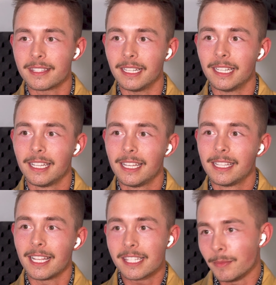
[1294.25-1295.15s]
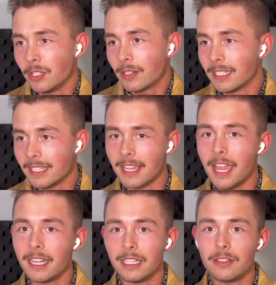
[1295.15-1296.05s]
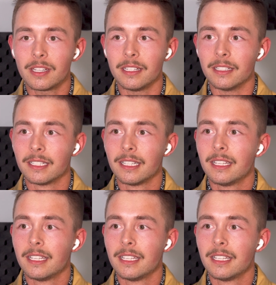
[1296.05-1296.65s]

And that's something you can design, and you can